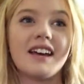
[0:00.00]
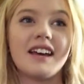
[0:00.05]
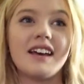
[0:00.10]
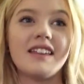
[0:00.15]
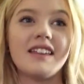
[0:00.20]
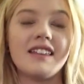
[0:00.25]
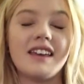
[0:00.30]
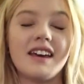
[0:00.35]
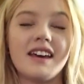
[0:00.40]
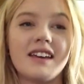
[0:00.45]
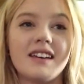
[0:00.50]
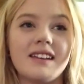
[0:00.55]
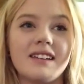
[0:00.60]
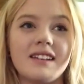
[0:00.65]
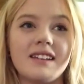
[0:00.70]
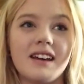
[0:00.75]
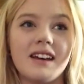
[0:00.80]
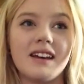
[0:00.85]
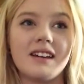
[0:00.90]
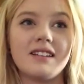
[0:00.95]
And
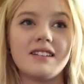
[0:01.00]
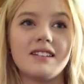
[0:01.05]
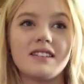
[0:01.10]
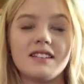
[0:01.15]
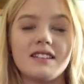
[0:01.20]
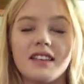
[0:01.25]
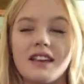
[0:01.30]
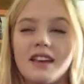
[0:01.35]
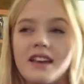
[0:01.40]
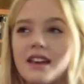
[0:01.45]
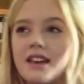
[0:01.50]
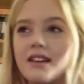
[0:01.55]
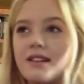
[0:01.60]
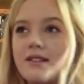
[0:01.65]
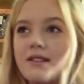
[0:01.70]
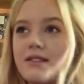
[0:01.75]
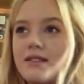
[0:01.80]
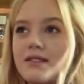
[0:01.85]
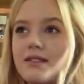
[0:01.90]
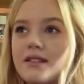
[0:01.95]
then
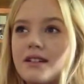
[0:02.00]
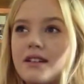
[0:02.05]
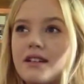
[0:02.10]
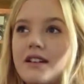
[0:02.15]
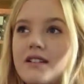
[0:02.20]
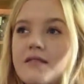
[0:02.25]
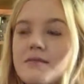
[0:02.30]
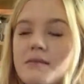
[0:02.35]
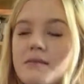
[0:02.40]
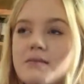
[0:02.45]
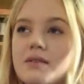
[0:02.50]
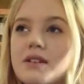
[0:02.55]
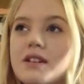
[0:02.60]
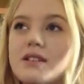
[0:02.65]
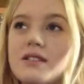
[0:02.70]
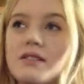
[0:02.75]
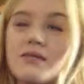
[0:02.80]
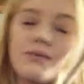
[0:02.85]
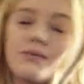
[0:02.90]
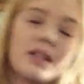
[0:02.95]
I remember I
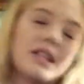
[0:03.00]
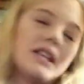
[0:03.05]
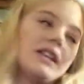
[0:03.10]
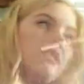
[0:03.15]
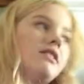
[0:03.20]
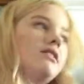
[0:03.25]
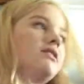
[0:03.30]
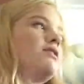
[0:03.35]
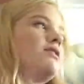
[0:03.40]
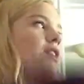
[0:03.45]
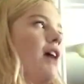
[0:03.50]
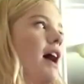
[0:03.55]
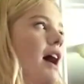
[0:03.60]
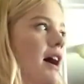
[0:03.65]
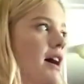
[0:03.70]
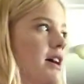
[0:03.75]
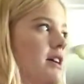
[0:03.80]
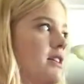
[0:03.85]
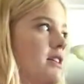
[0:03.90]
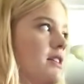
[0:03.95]
just went like
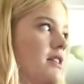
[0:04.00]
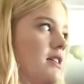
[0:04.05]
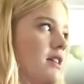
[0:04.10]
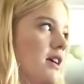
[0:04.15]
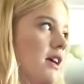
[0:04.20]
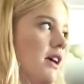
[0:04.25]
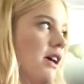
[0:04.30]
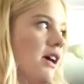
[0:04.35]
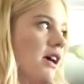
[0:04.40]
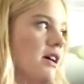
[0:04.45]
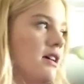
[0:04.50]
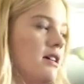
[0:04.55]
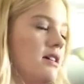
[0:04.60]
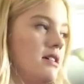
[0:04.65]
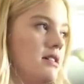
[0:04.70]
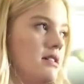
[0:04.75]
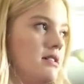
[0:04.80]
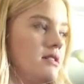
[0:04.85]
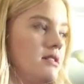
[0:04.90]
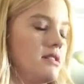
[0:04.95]
that,
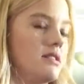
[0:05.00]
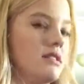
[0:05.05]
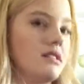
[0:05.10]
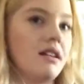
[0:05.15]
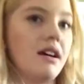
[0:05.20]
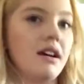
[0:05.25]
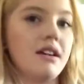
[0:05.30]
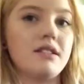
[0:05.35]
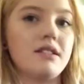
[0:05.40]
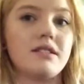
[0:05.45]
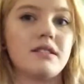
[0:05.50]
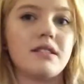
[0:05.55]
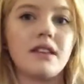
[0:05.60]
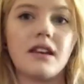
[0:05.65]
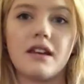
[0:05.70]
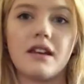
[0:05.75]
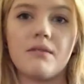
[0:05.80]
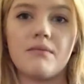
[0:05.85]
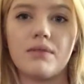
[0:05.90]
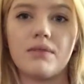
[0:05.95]
and I just
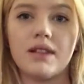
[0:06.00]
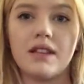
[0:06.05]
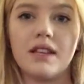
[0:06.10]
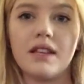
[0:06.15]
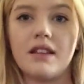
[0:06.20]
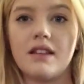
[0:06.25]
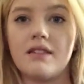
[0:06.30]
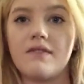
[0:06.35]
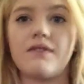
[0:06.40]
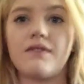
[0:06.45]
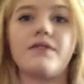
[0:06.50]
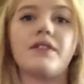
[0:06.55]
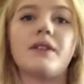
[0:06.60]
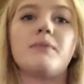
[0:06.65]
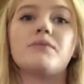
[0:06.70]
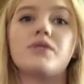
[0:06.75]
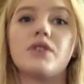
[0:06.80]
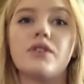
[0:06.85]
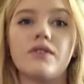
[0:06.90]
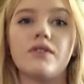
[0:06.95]
like completely
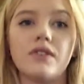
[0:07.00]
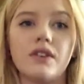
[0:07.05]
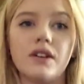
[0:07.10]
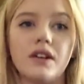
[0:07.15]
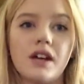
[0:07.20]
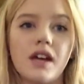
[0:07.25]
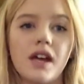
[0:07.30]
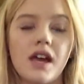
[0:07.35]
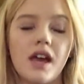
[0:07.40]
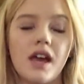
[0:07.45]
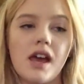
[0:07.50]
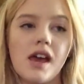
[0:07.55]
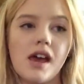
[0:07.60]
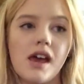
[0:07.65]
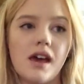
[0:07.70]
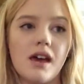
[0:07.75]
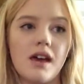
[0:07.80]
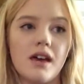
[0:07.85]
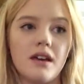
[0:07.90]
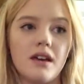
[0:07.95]
flipped over,
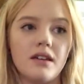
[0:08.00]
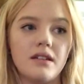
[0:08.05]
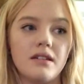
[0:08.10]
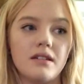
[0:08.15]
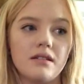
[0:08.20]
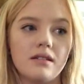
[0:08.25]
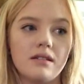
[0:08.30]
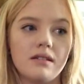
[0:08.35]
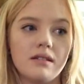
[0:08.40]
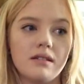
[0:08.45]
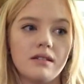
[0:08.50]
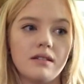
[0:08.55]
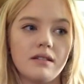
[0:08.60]
and